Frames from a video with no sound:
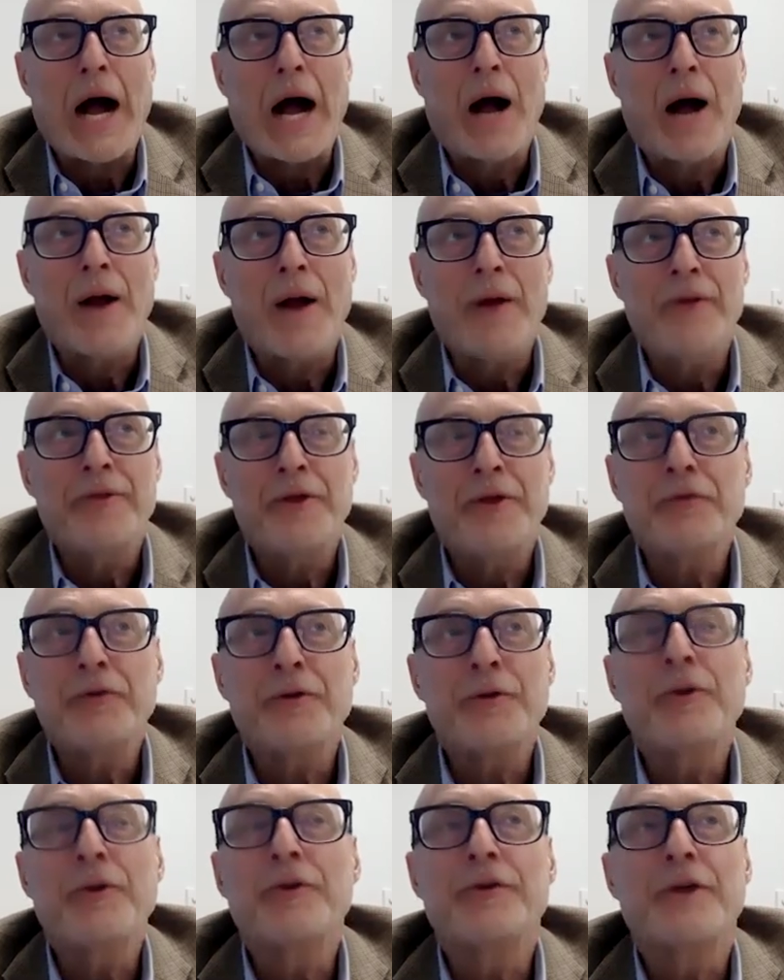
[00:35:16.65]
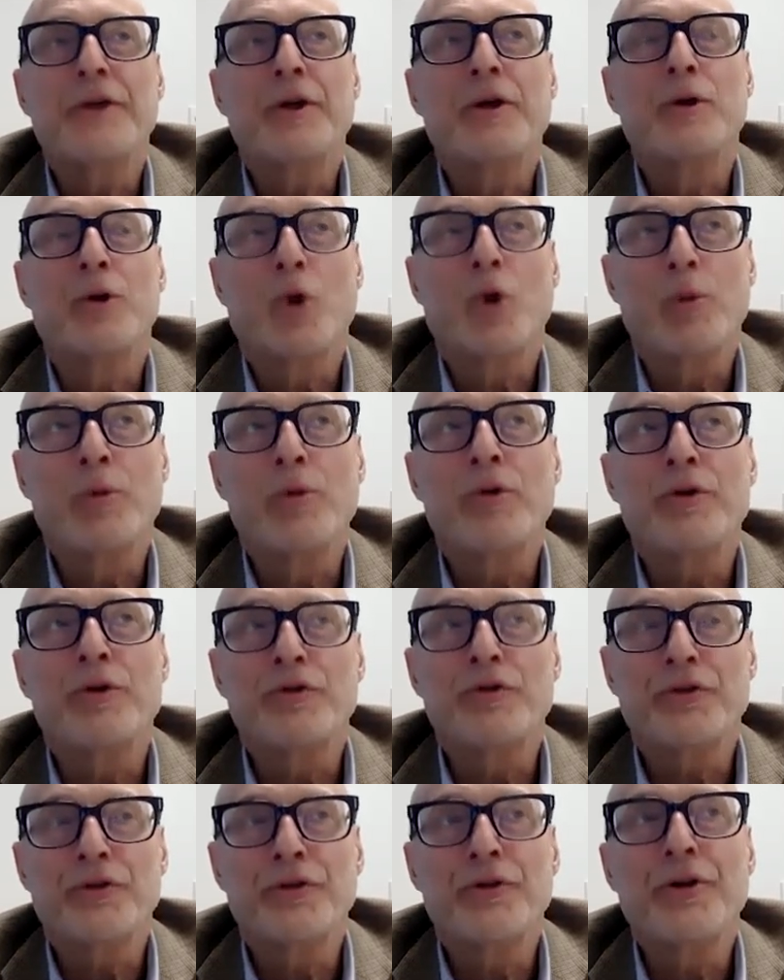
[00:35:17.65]
I think there is a global
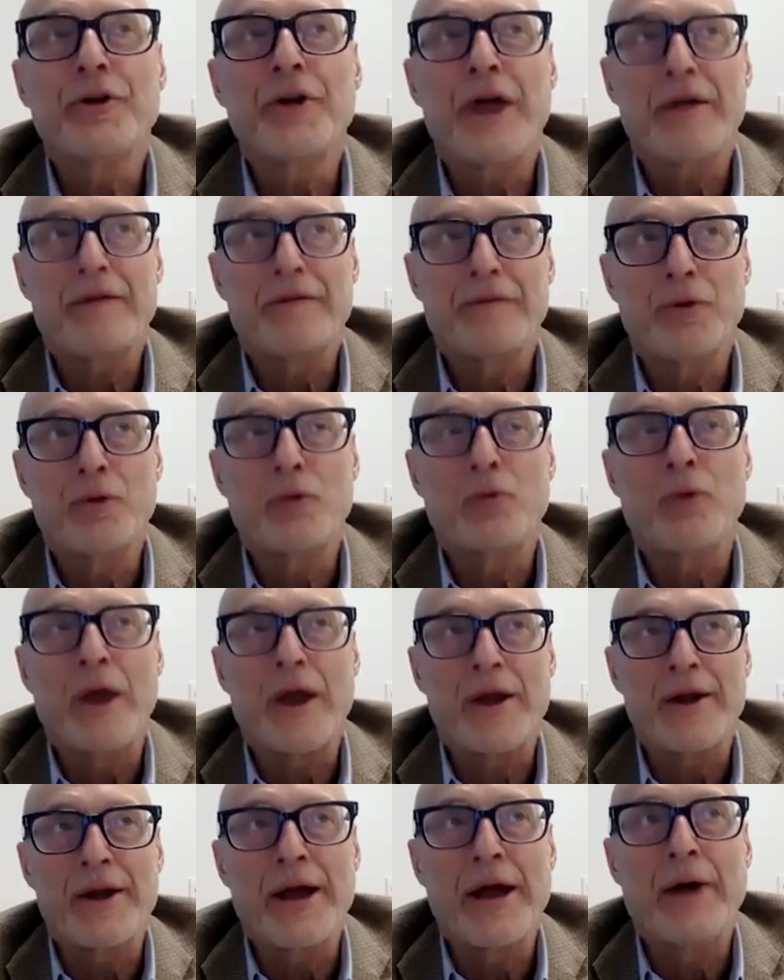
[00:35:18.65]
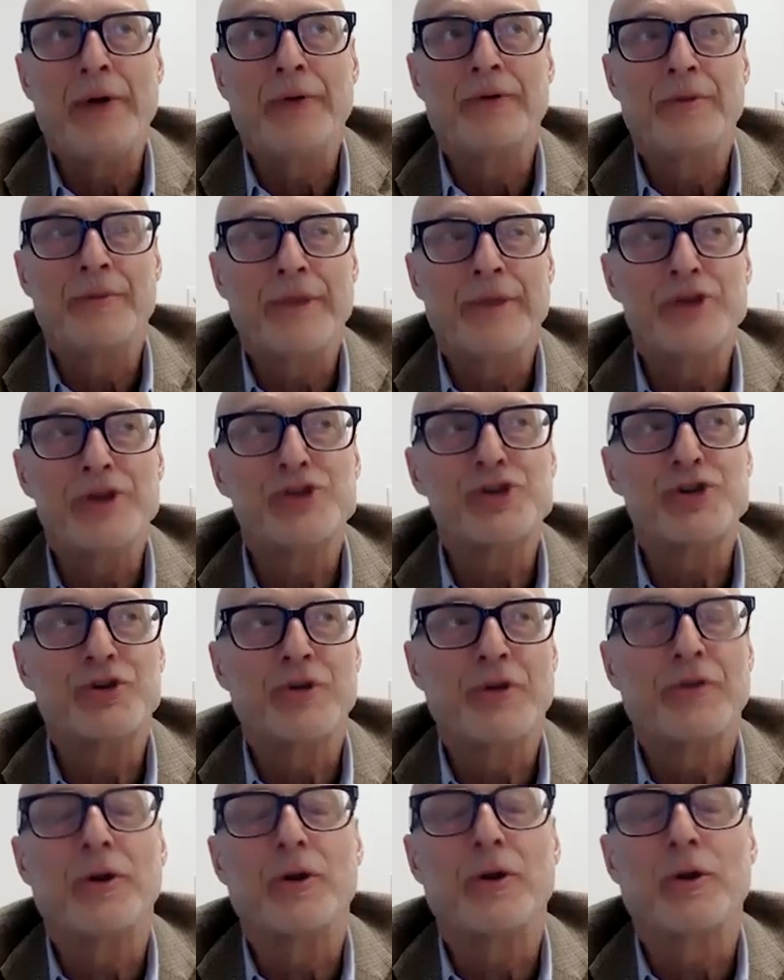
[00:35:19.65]
concerted effort right now to make sure
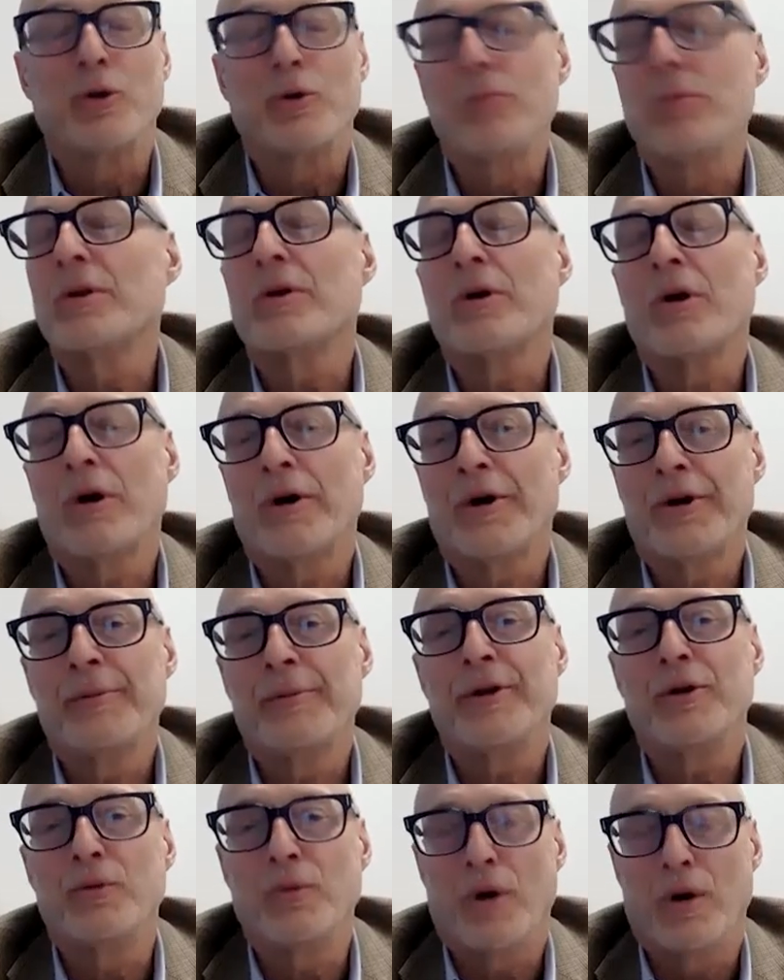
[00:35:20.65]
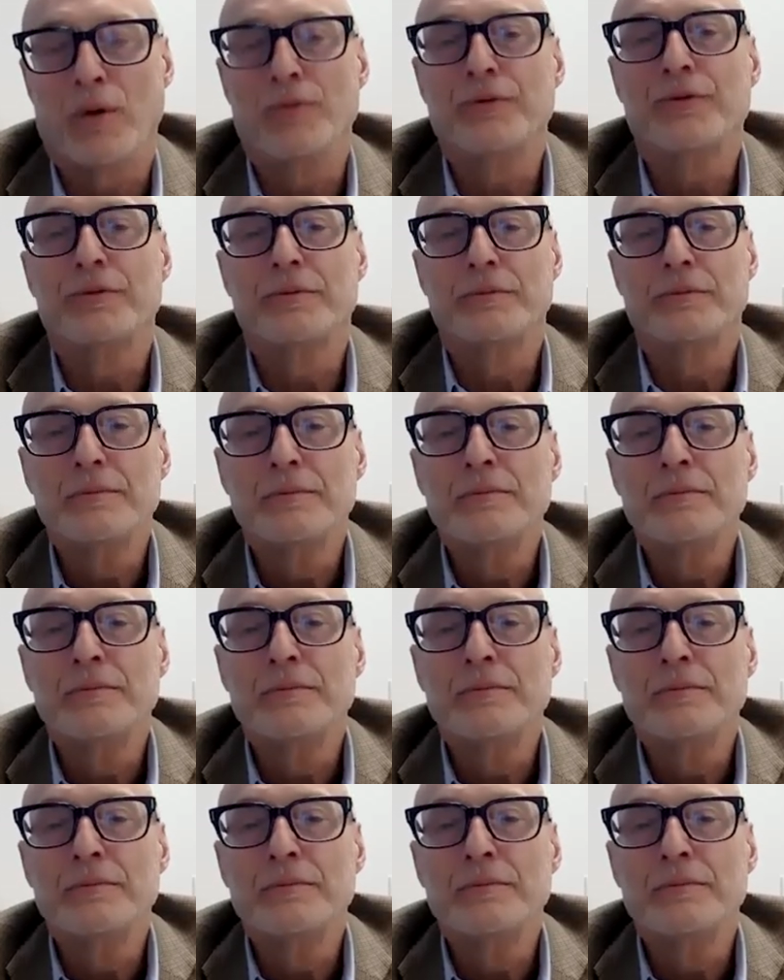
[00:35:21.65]
that the global economy grows.